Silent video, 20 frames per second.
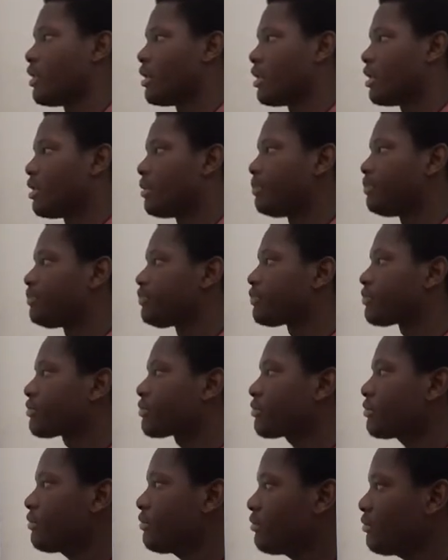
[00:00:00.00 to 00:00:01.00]
And
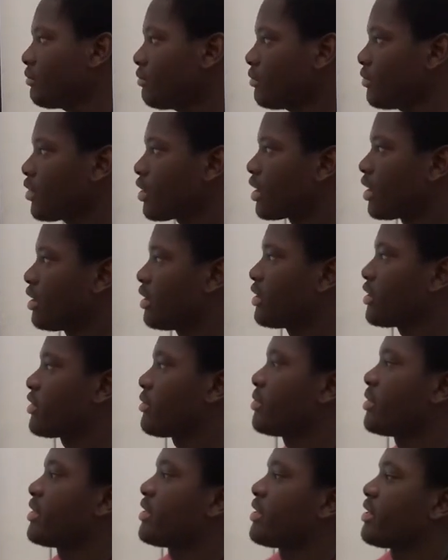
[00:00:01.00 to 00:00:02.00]

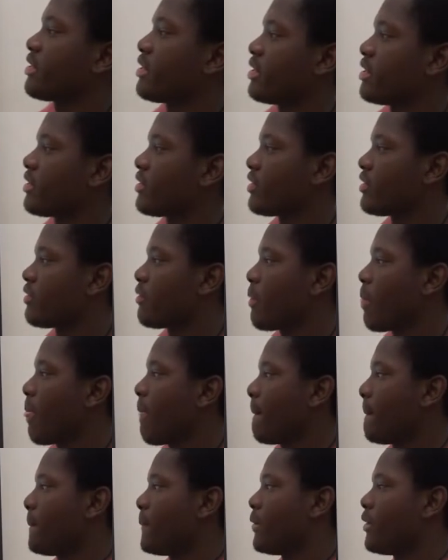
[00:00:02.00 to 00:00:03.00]
collision
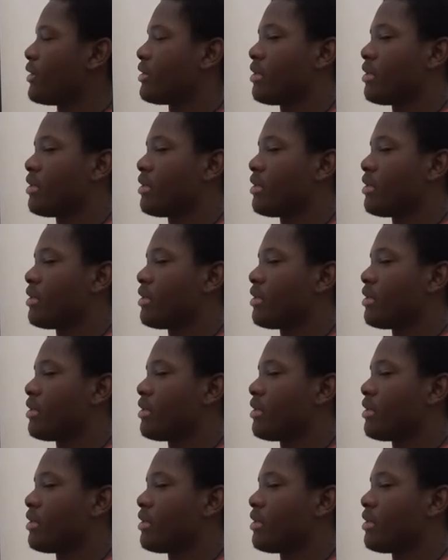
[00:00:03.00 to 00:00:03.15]
resistance